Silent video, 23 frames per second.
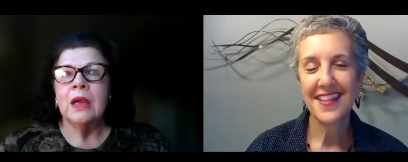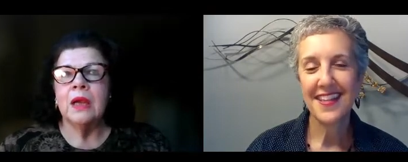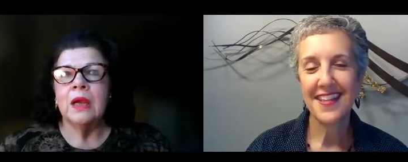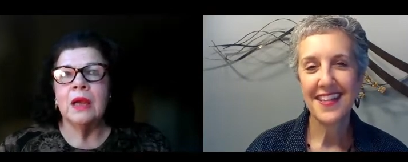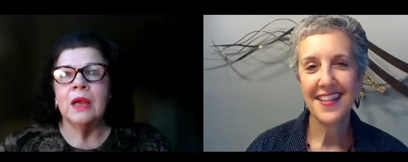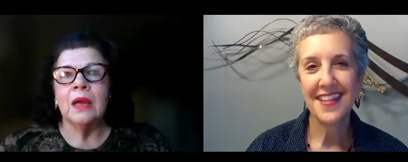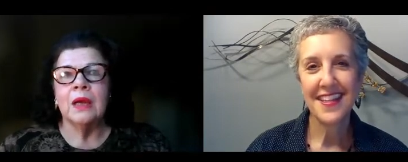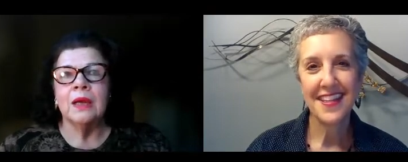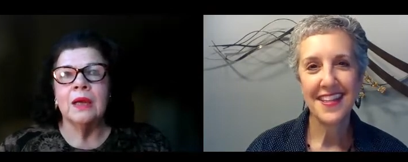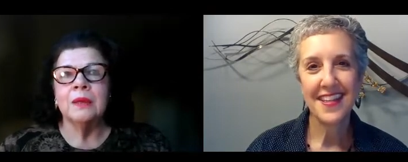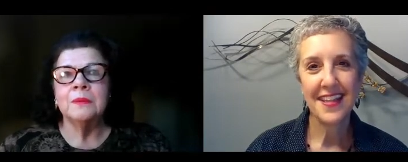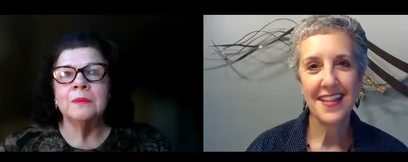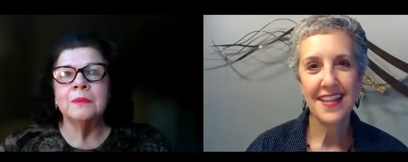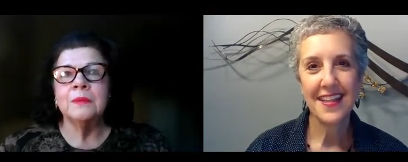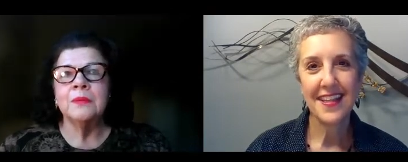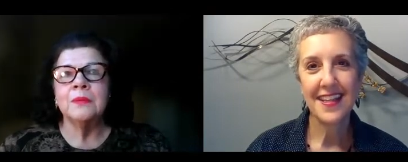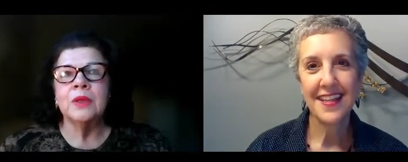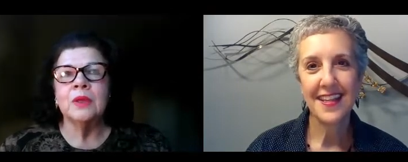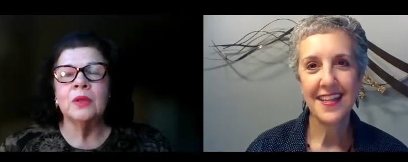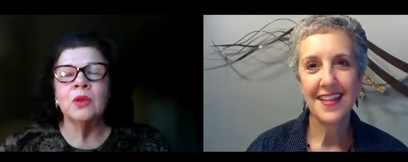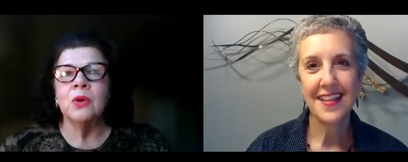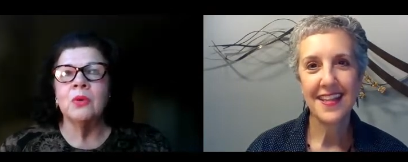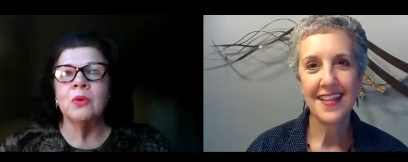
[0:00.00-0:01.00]
Speaker 1: um,
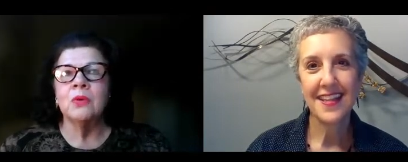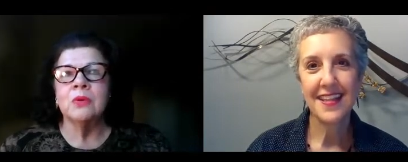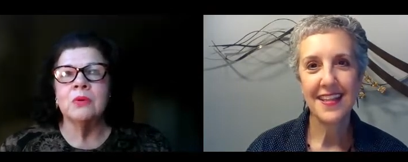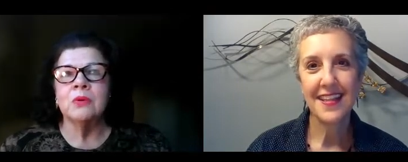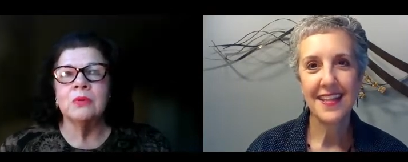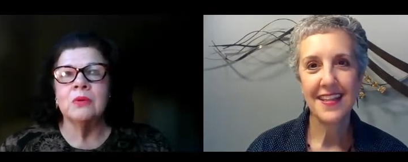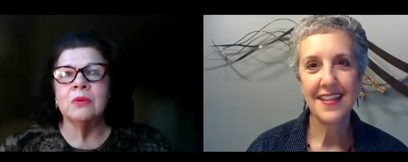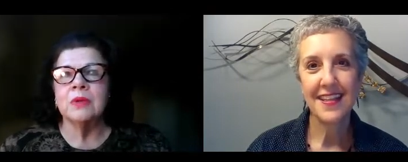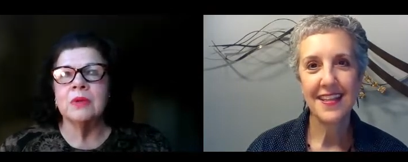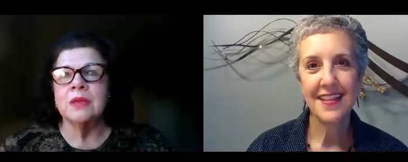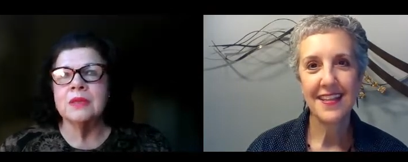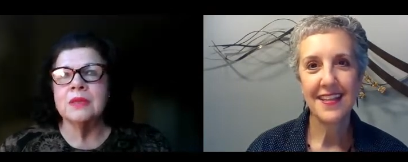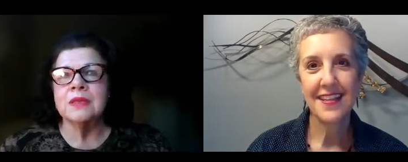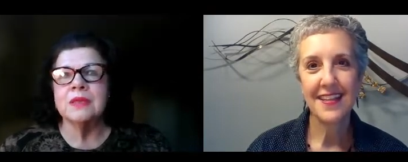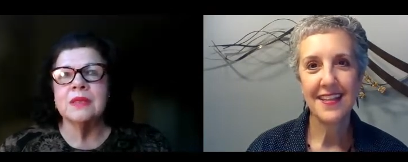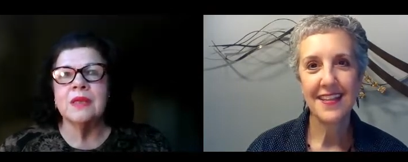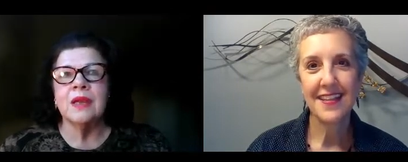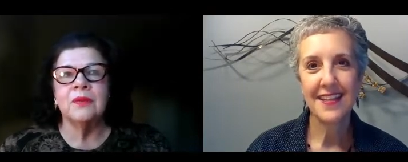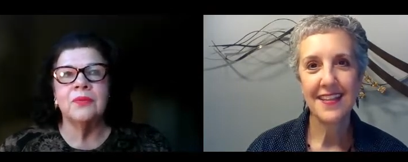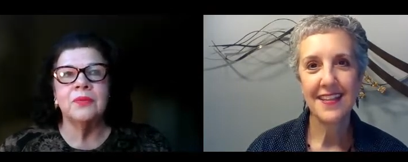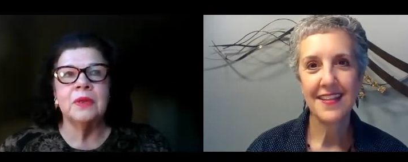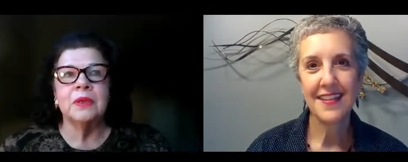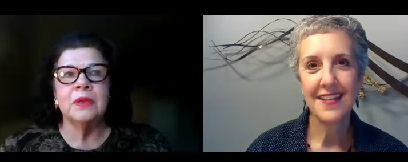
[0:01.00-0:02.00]
the local is
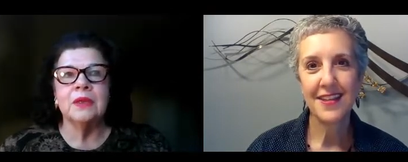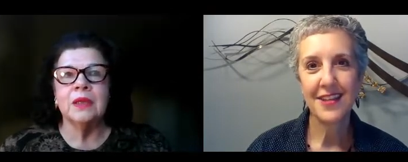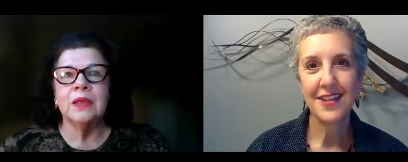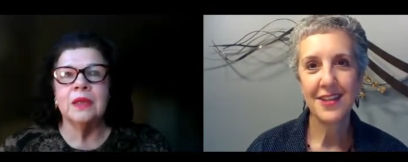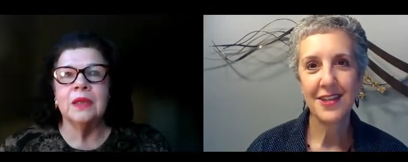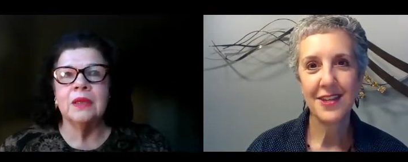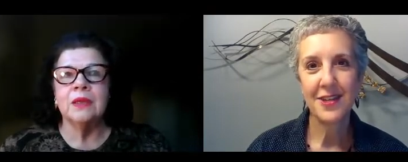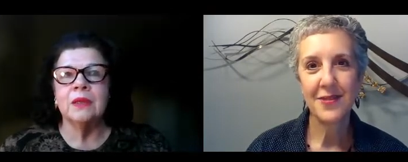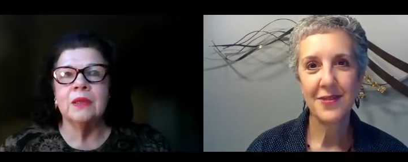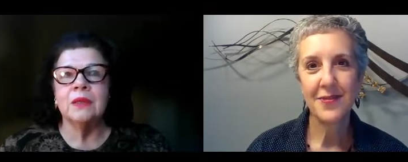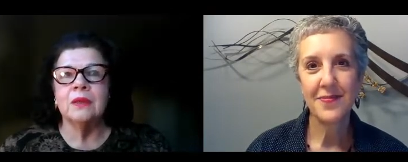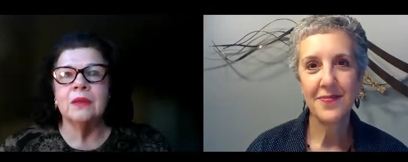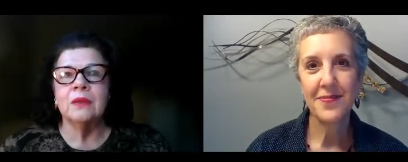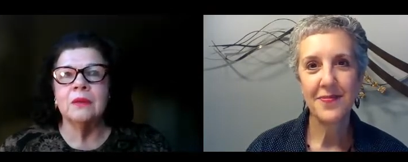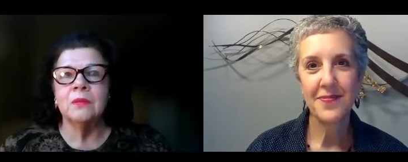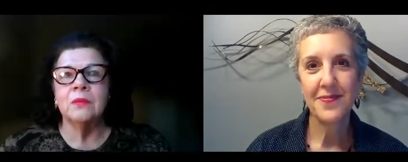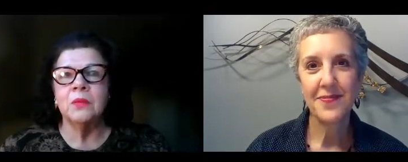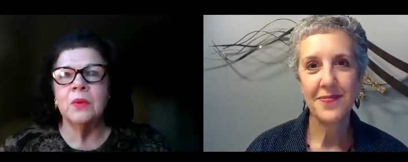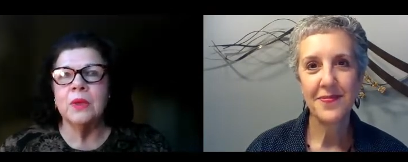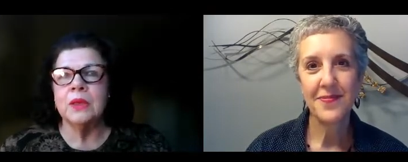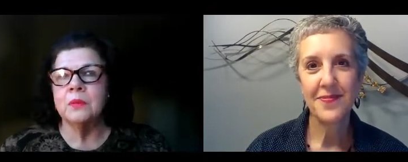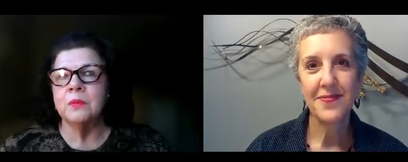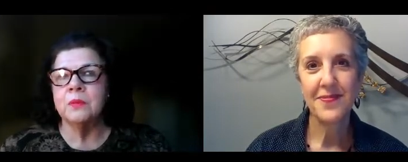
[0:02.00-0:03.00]
definitely the
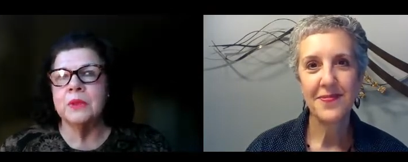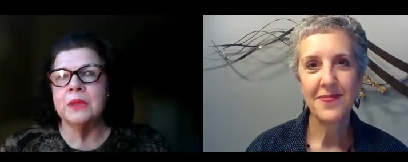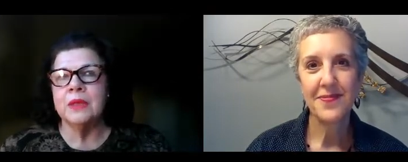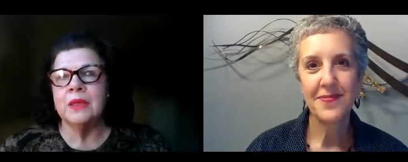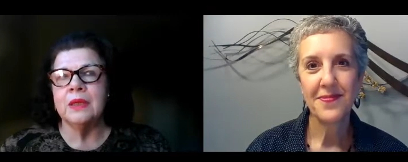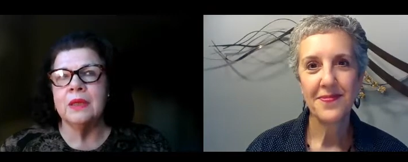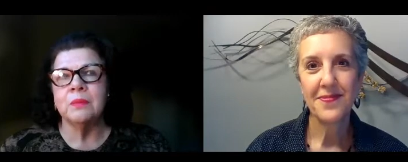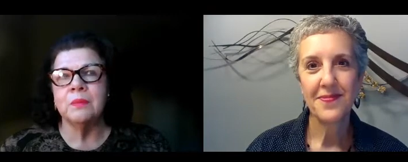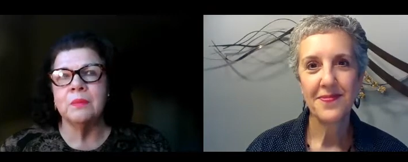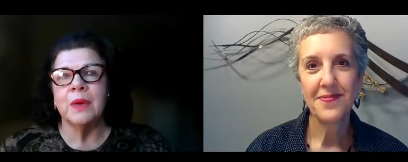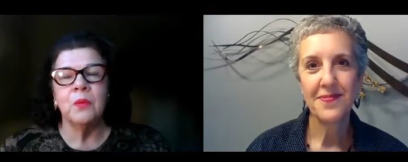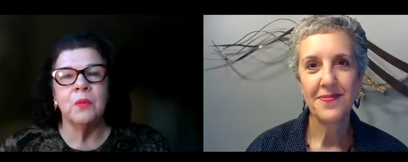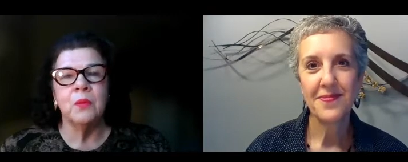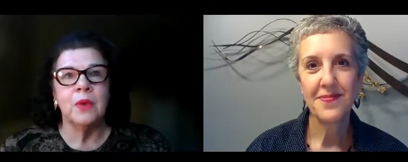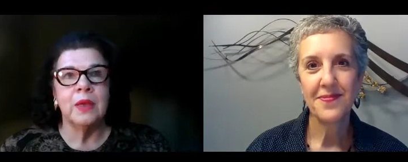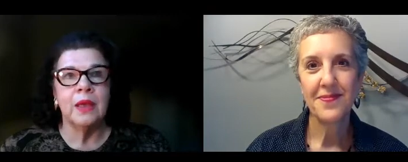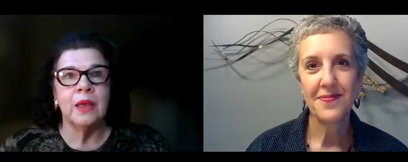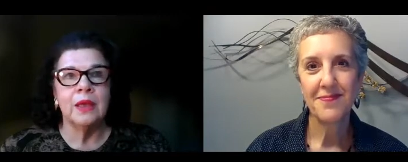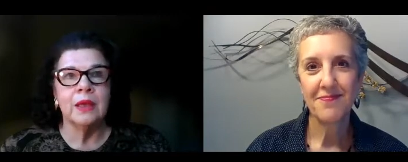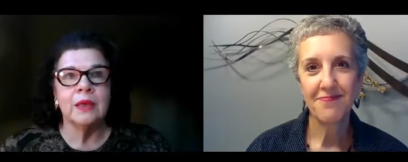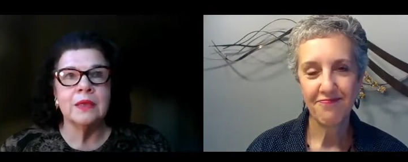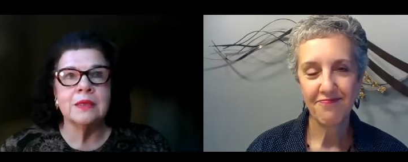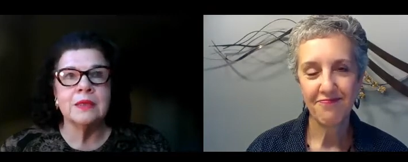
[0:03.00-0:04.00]
wind beneath my
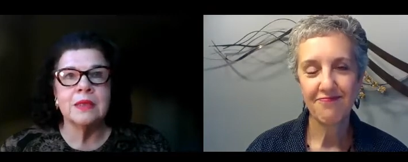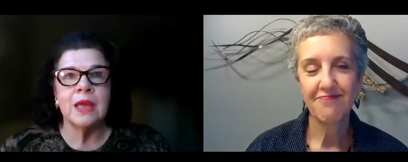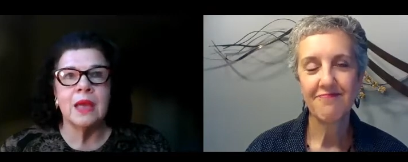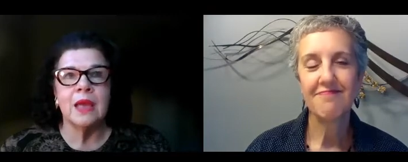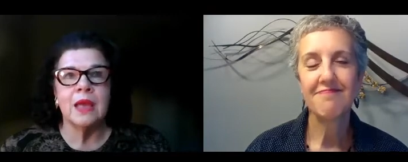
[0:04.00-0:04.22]
wings.